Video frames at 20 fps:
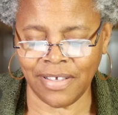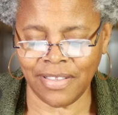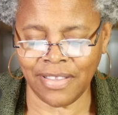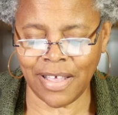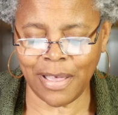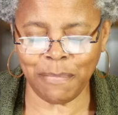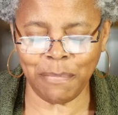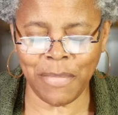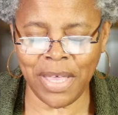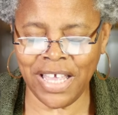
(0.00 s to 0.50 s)

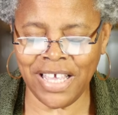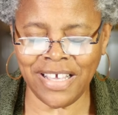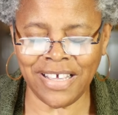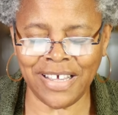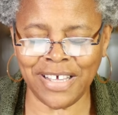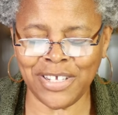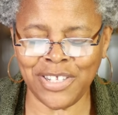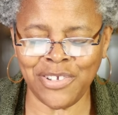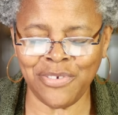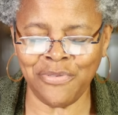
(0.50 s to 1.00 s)
that make
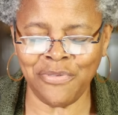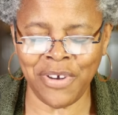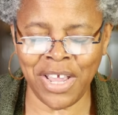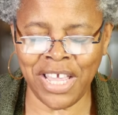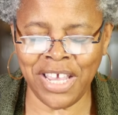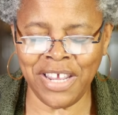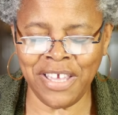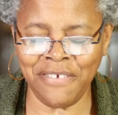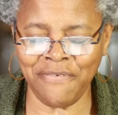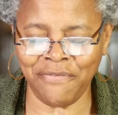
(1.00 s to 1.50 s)
us
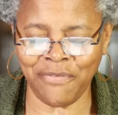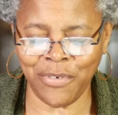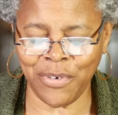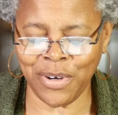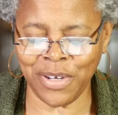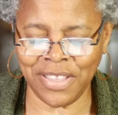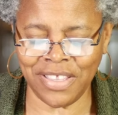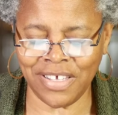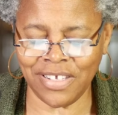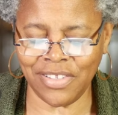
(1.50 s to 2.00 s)
ready
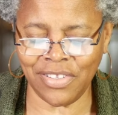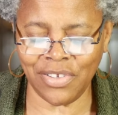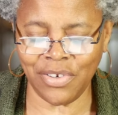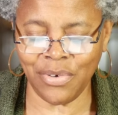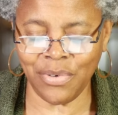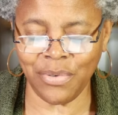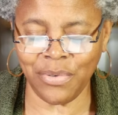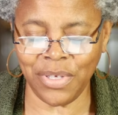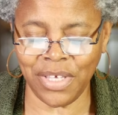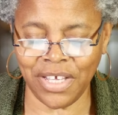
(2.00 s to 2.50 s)
for this
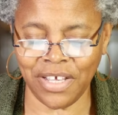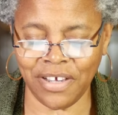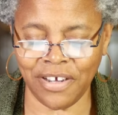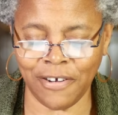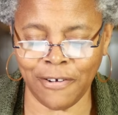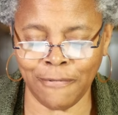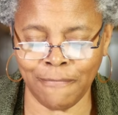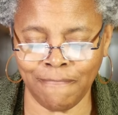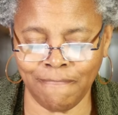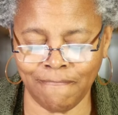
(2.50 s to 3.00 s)
new
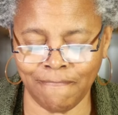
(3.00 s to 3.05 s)
year.